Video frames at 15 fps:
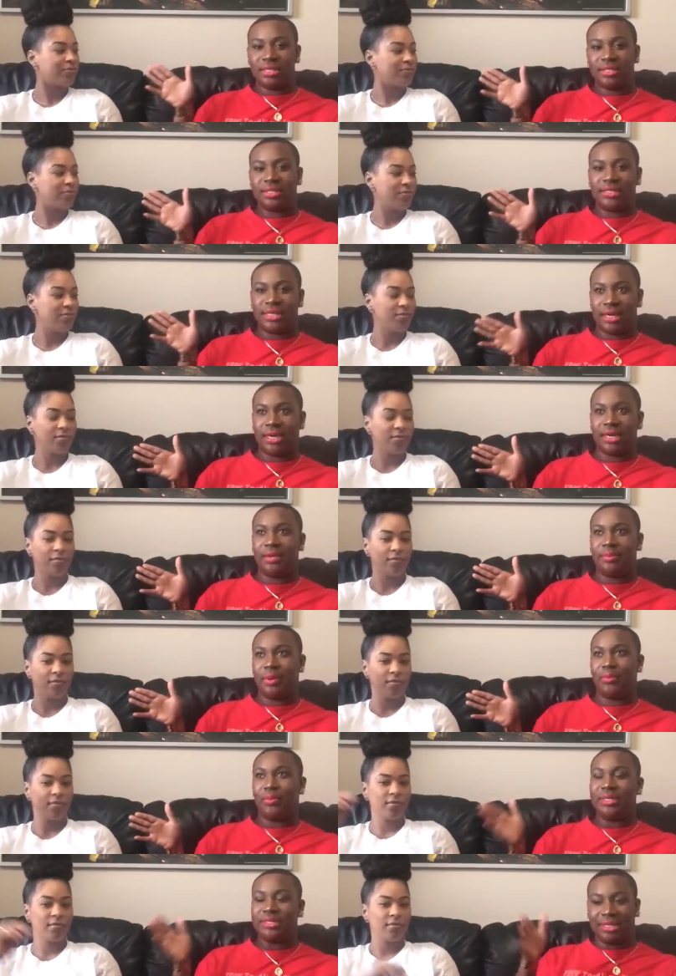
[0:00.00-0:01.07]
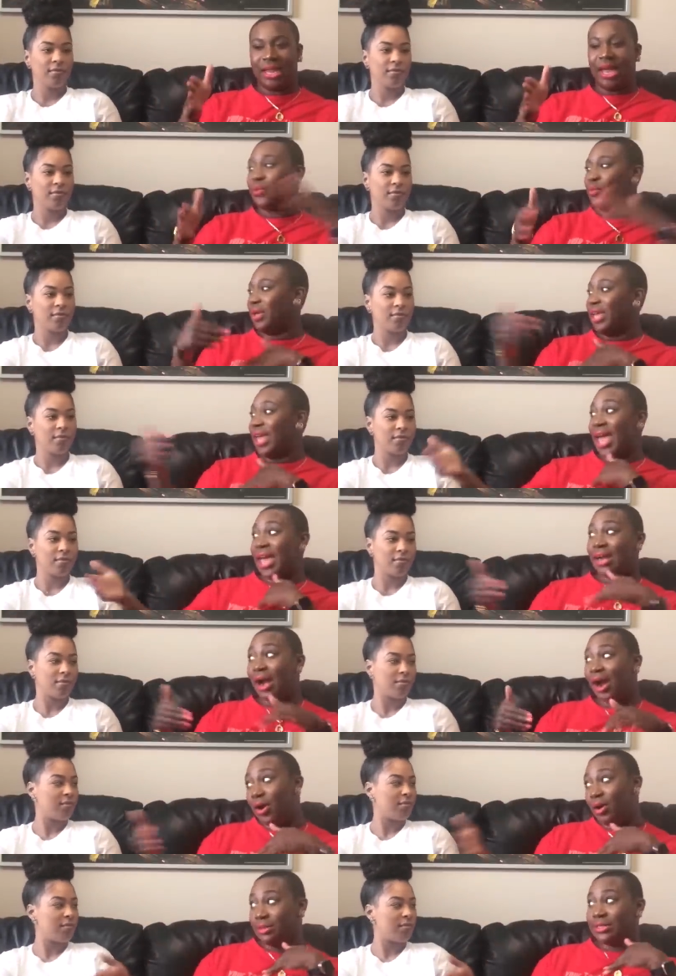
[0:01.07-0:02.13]
Speaker 1: still set up. It wasn't like we had
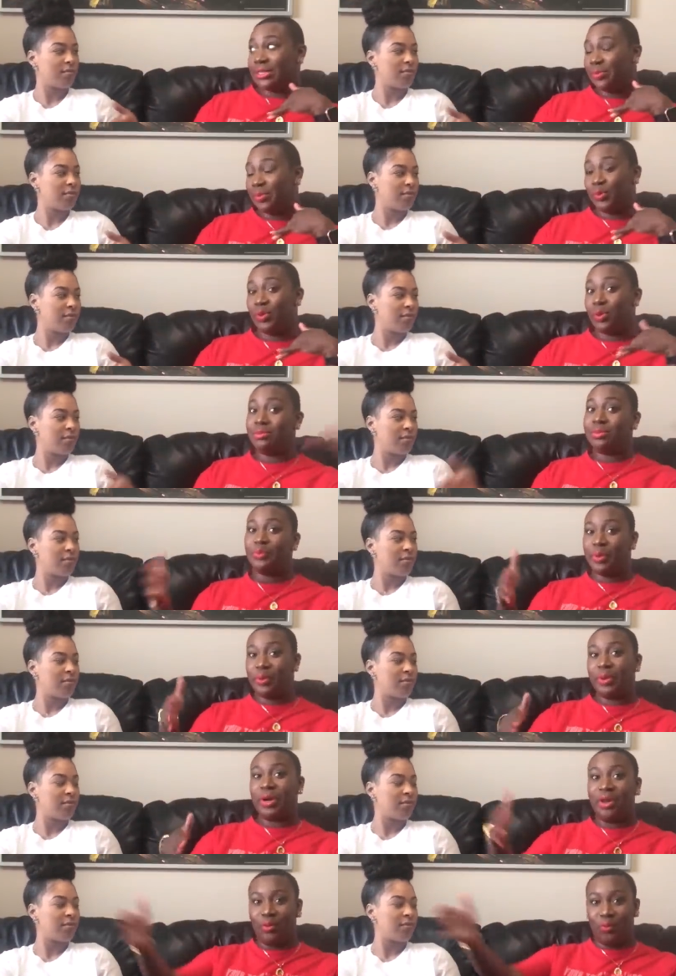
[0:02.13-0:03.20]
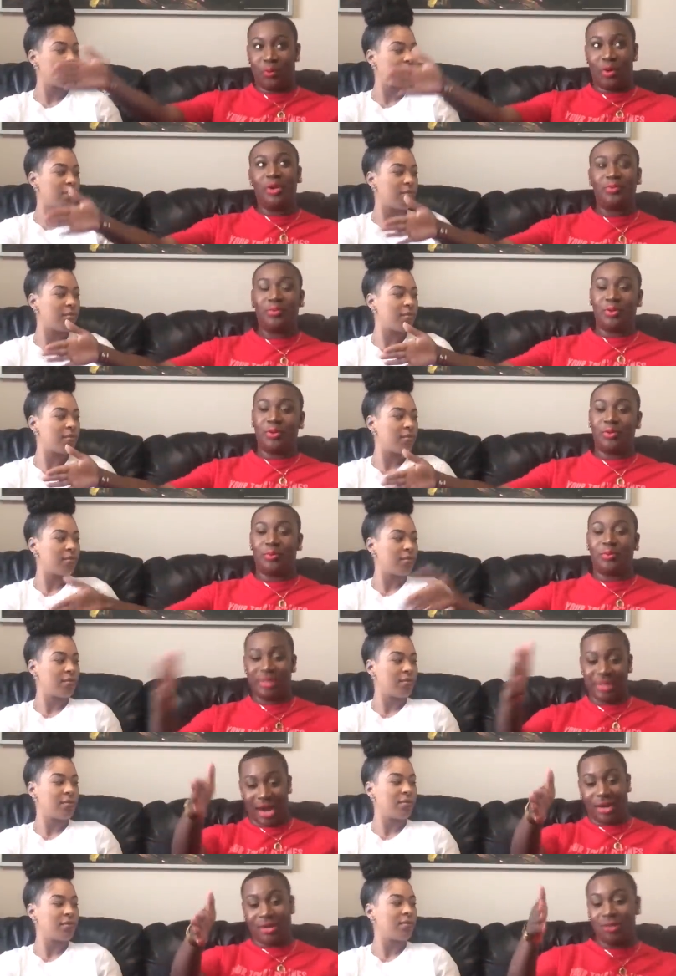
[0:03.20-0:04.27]
our own separate rooms. We were in one room
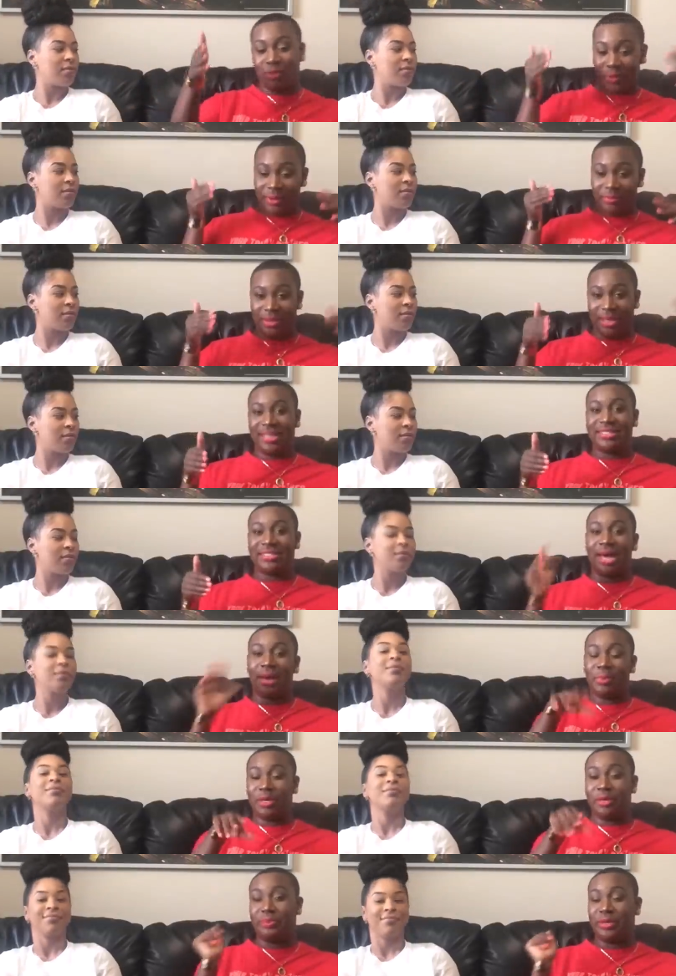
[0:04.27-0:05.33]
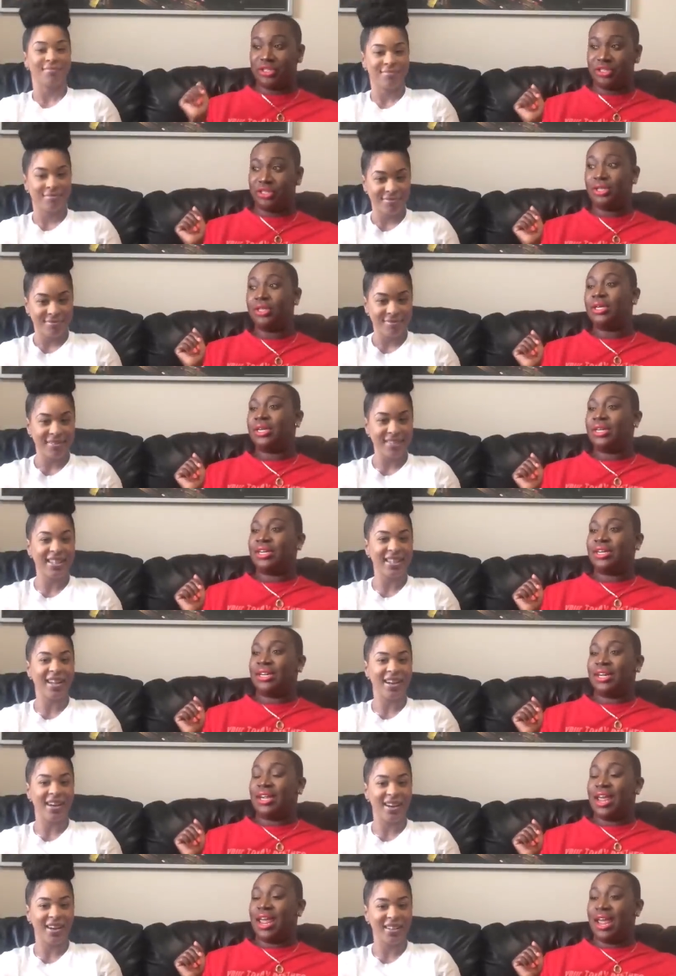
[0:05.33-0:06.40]
with our twin beds. I'll put a picture.
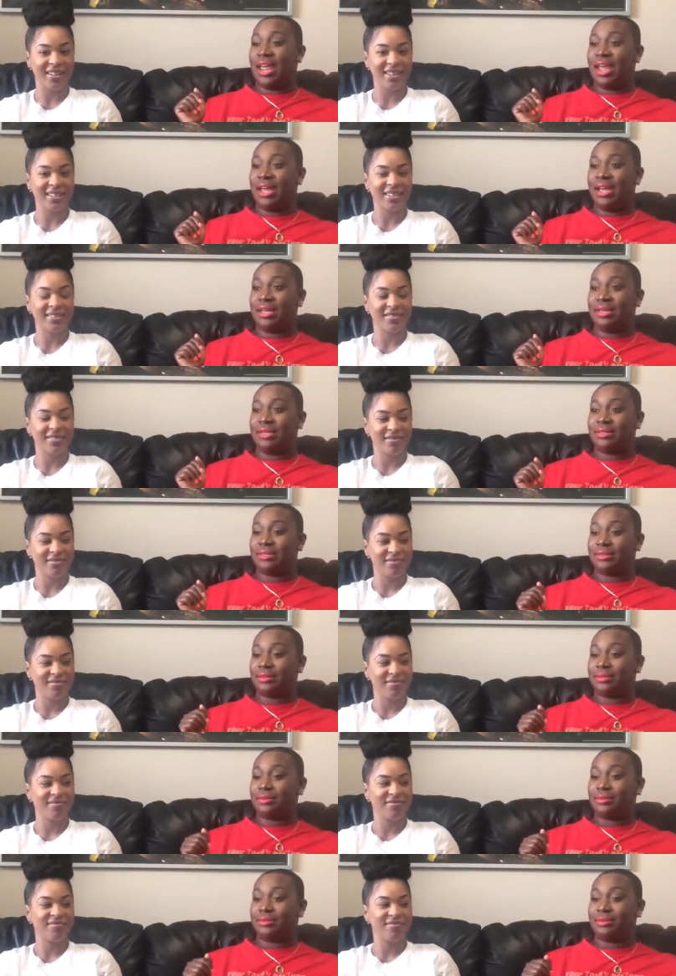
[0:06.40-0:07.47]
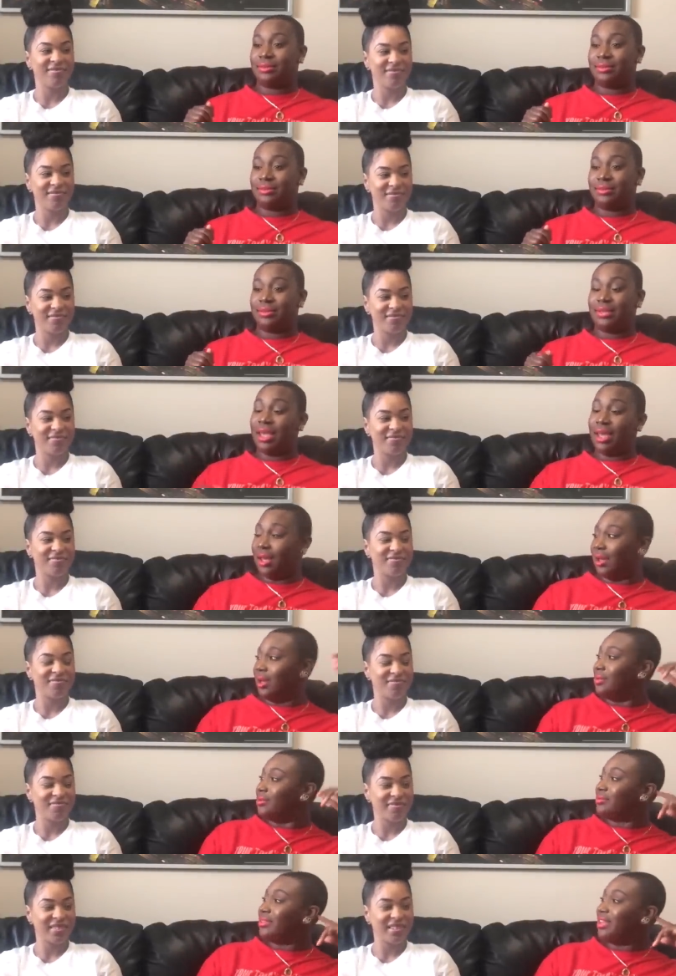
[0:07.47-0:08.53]
Speaker 2: Yeah.
Speaker 1: And,
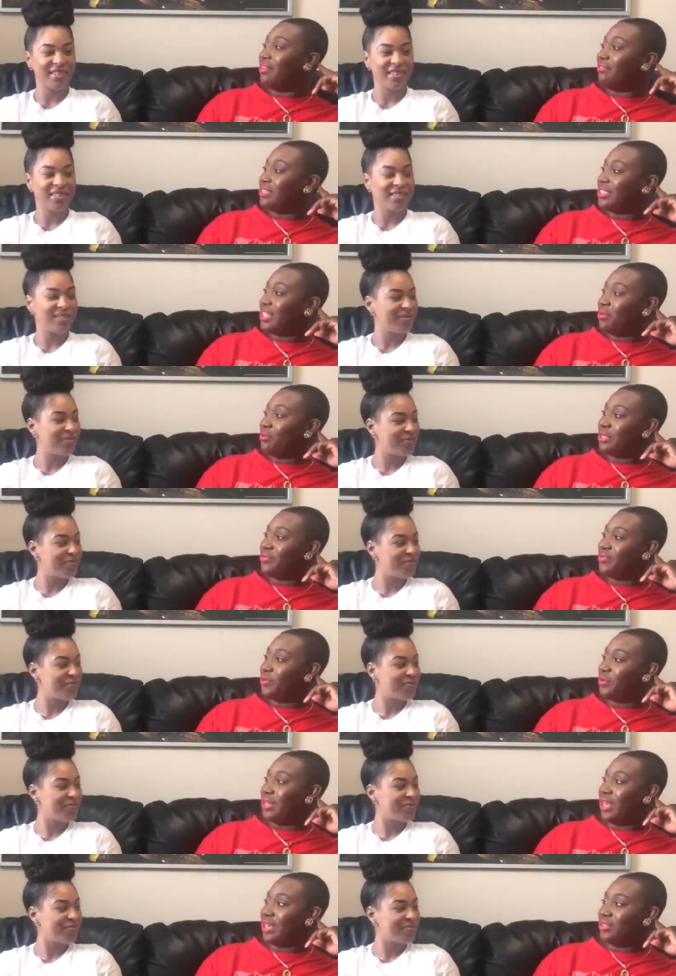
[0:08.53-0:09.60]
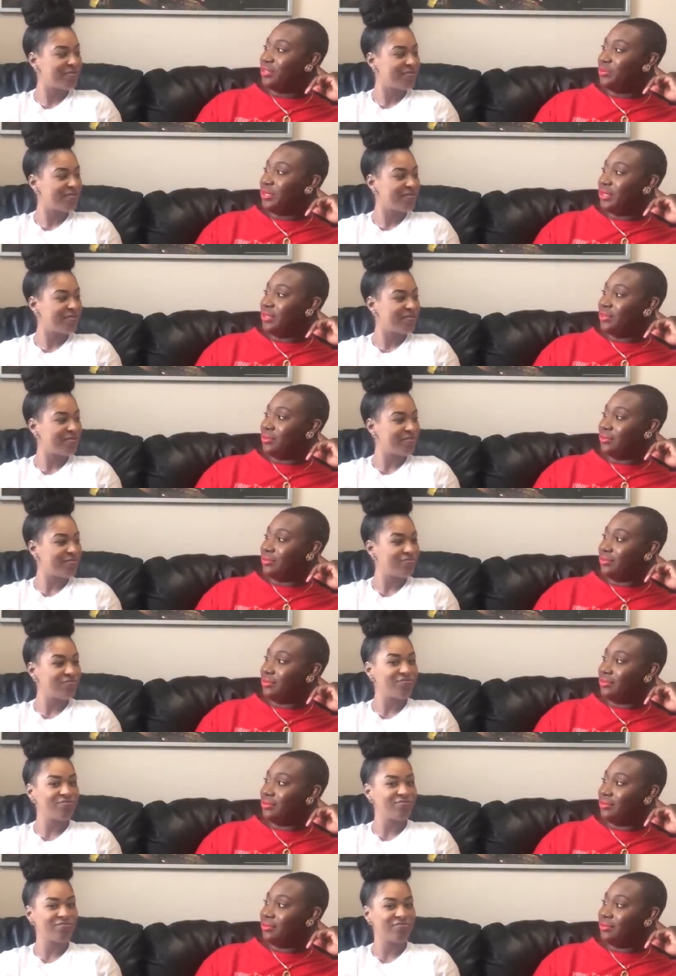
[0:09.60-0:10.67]
yeah. Kevin stayed with us for, what, like two weeks?
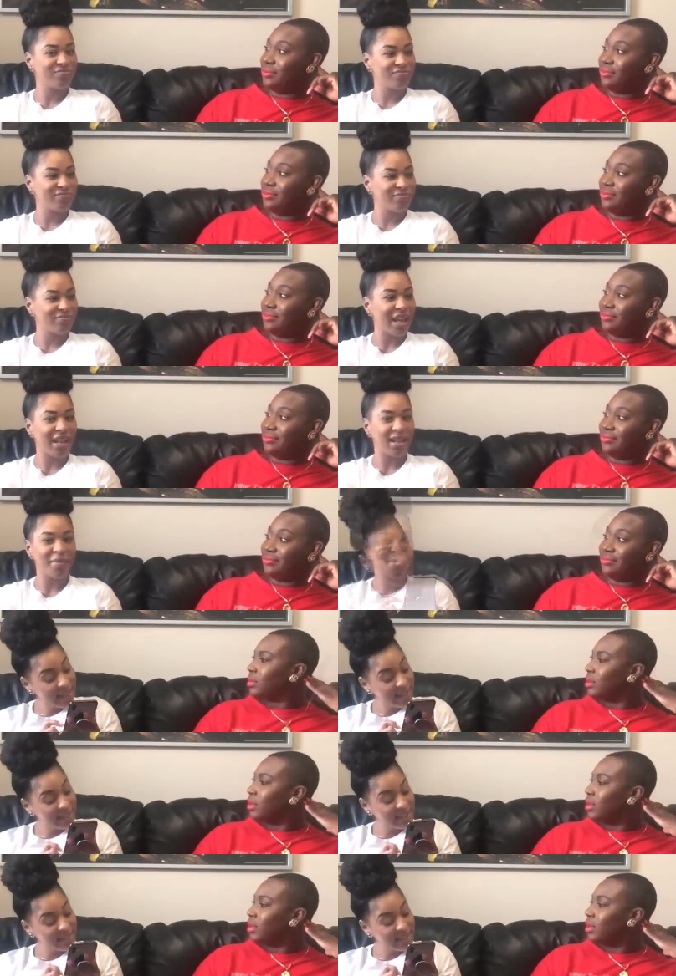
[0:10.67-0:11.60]
Speaker 2: Mm-hmm. Has